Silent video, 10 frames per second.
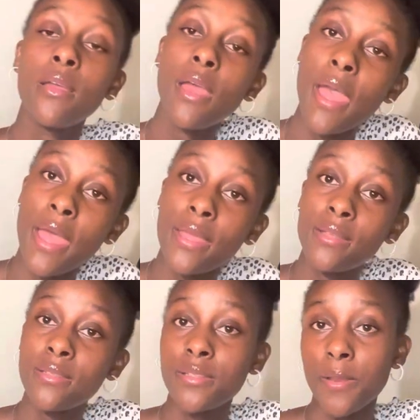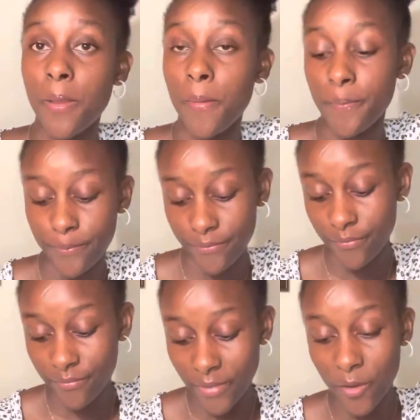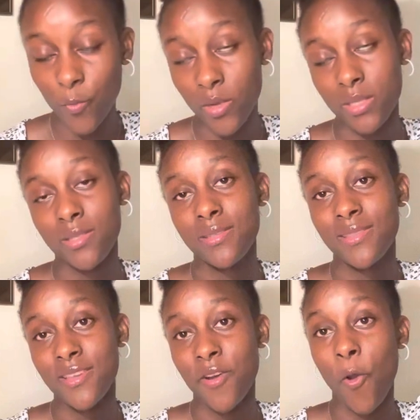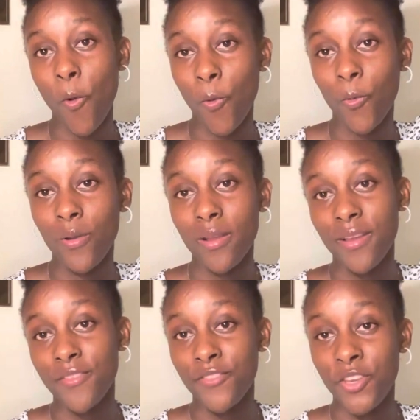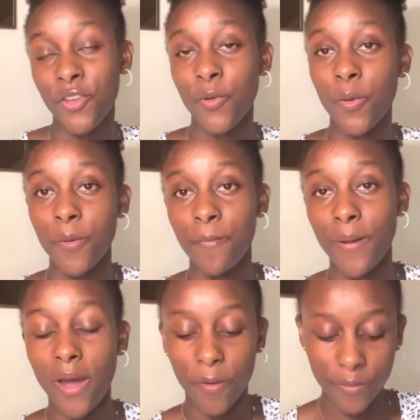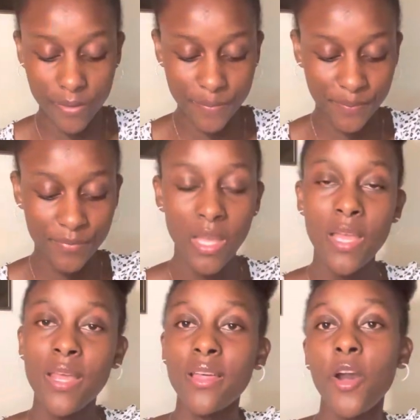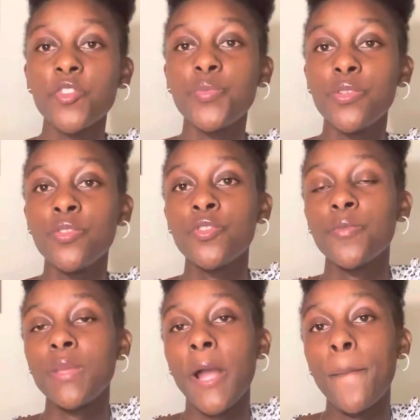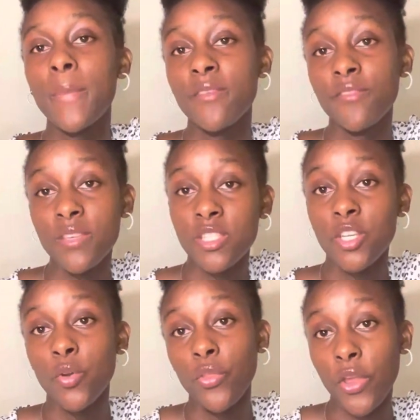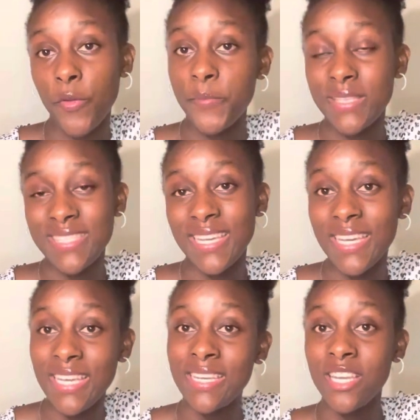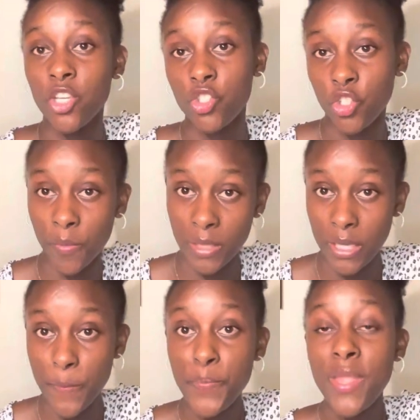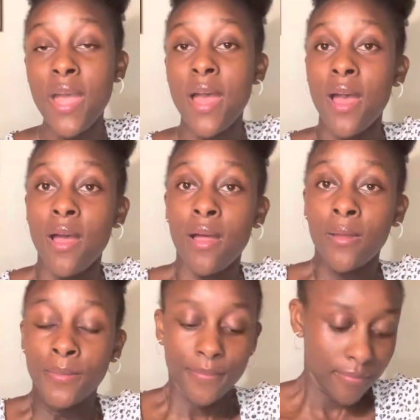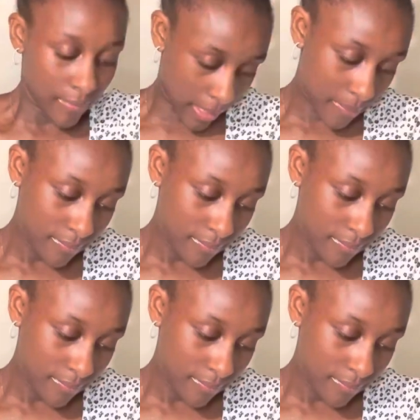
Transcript: And that was the whole video about the Ausbildung to become a physiotherapist in Germany. Yeah,